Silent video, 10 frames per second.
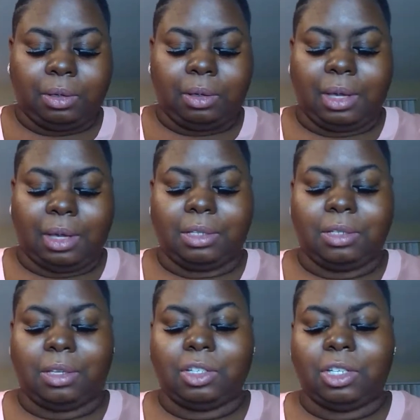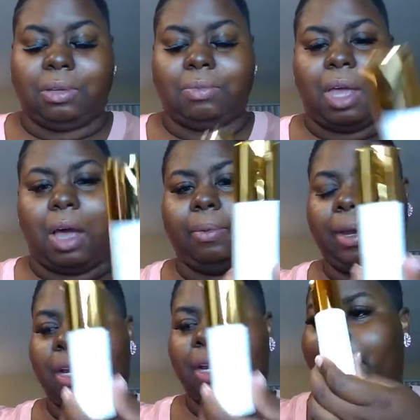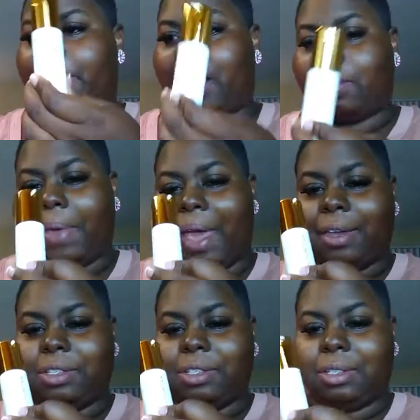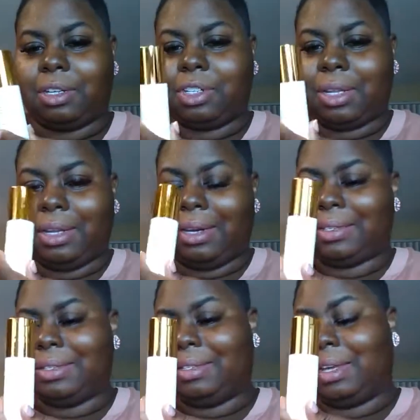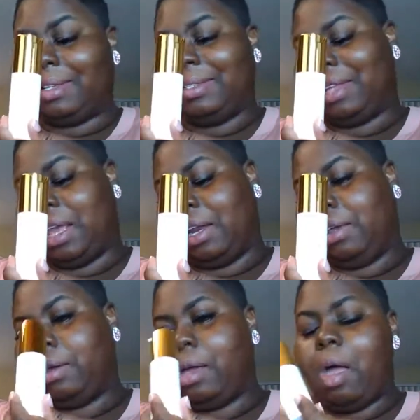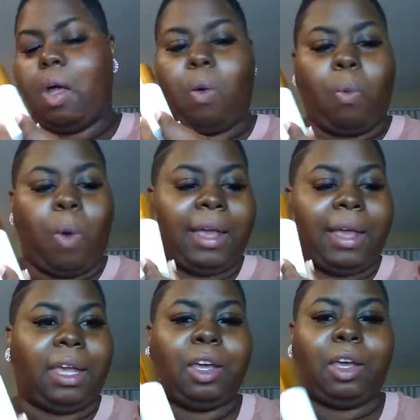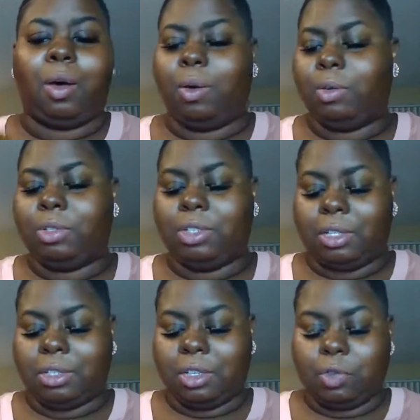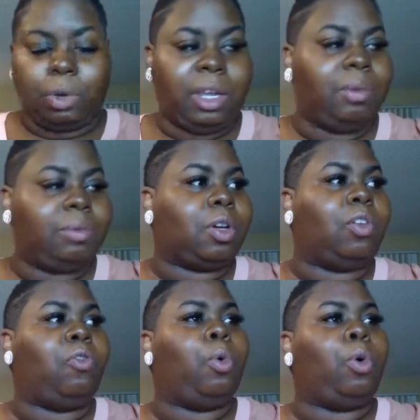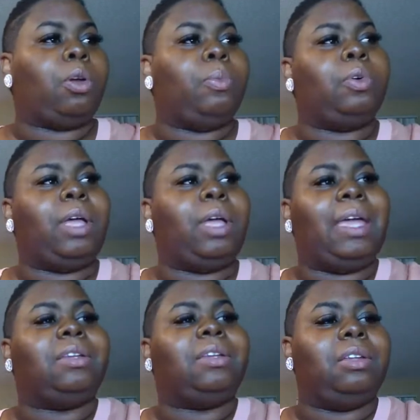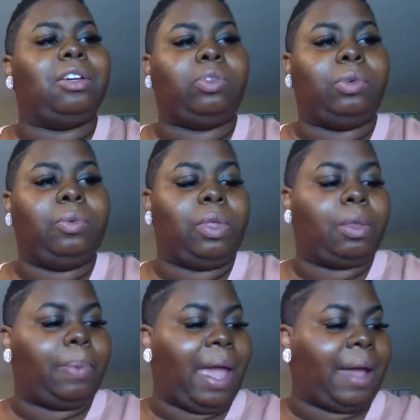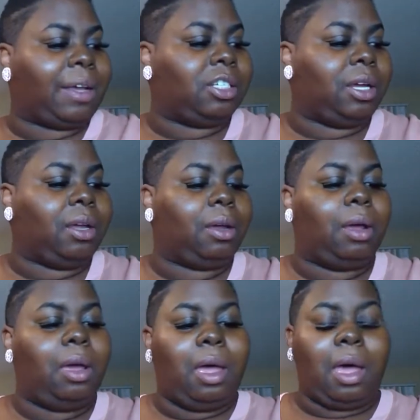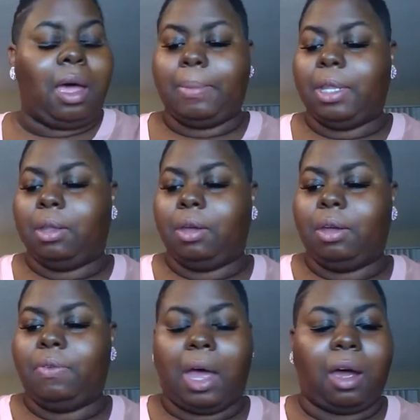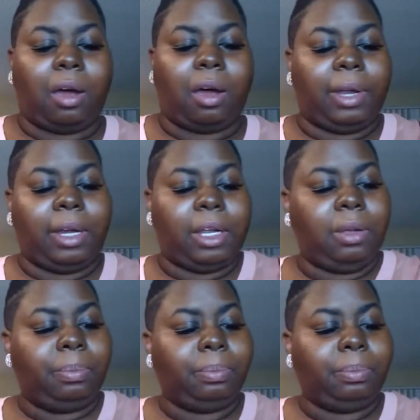And it's such a, already coming out the package, it's such a clean aesthetic. White and gold just screams affordable and luxury with the packaging. I'm in love already.